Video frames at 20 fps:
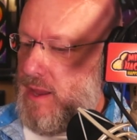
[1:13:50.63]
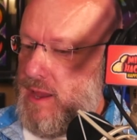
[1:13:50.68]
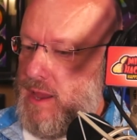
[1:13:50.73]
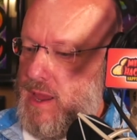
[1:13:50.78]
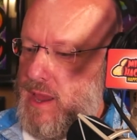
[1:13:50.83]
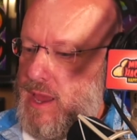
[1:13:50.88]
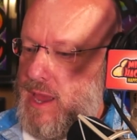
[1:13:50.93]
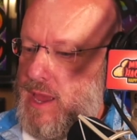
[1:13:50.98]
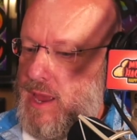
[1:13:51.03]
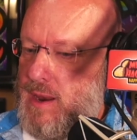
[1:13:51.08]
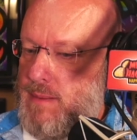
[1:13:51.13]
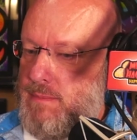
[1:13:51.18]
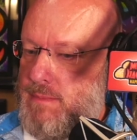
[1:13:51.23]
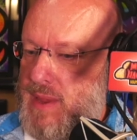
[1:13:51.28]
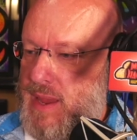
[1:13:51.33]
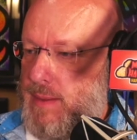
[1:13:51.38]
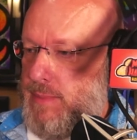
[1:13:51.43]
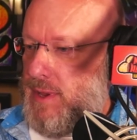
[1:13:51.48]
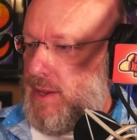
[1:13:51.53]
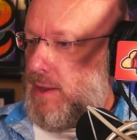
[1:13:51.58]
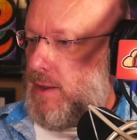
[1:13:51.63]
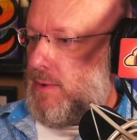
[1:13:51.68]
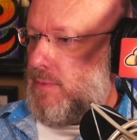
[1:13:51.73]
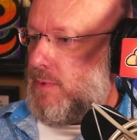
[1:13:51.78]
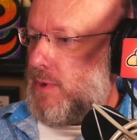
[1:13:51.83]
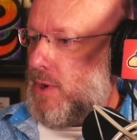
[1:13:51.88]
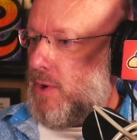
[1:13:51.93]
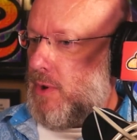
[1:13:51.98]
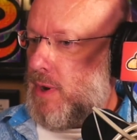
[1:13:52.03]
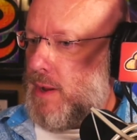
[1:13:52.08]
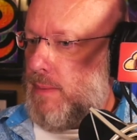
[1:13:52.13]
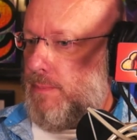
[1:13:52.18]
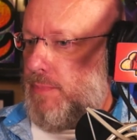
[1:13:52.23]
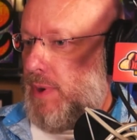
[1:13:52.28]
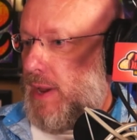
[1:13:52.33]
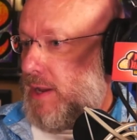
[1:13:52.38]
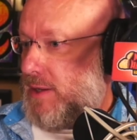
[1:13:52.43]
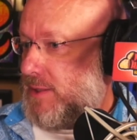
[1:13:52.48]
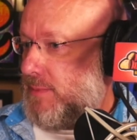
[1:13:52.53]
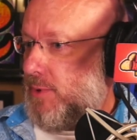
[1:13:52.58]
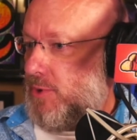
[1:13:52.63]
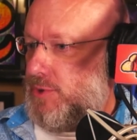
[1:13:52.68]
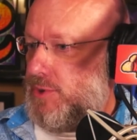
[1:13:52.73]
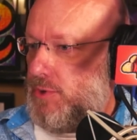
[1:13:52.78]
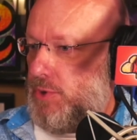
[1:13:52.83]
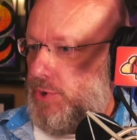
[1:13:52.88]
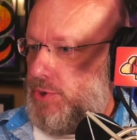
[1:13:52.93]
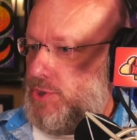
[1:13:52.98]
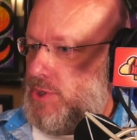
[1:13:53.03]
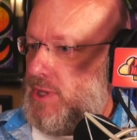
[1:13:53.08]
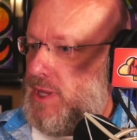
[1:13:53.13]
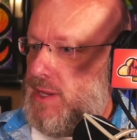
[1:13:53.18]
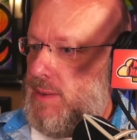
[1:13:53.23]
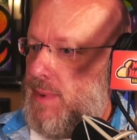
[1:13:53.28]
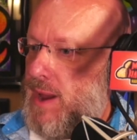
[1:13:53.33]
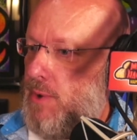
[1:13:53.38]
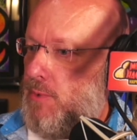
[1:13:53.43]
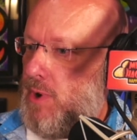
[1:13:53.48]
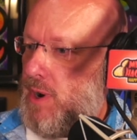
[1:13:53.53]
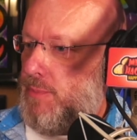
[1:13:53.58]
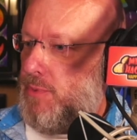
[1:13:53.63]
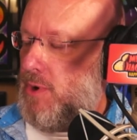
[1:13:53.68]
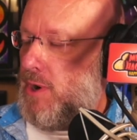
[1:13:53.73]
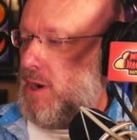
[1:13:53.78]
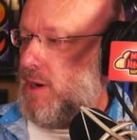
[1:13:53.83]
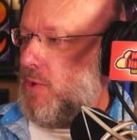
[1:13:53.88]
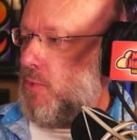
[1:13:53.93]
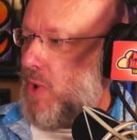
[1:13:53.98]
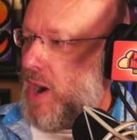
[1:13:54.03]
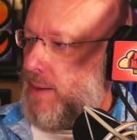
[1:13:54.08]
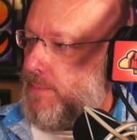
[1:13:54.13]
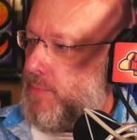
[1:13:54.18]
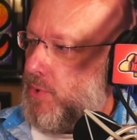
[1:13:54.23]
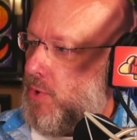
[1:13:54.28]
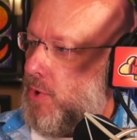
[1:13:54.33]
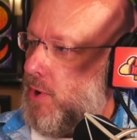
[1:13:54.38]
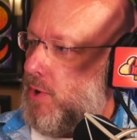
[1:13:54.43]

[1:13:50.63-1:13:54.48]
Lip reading: and maybe, a possible solution that you might want to put on your whiteboard